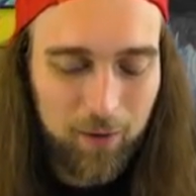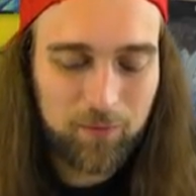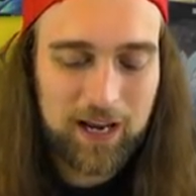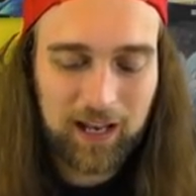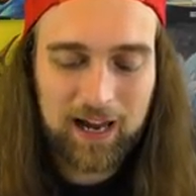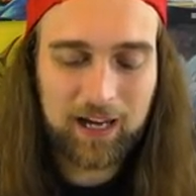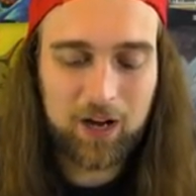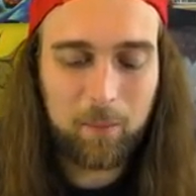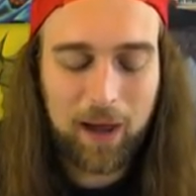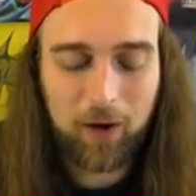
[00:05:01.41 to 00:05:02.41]
Or if they like,
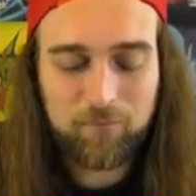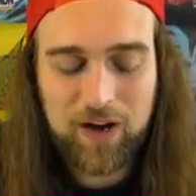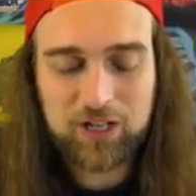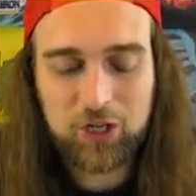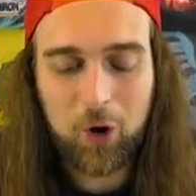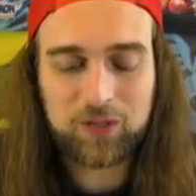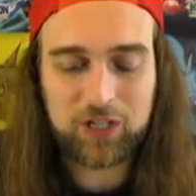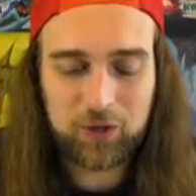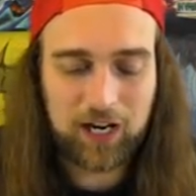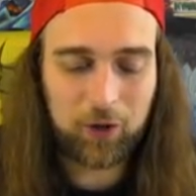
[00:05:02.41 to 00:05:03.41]
you know, battle phase goats
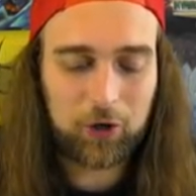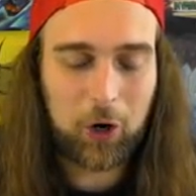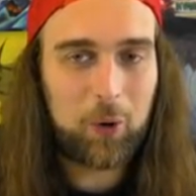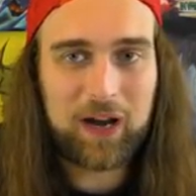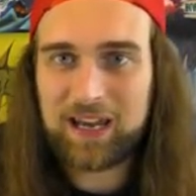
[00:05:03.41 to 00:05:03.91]
and you kill a goat,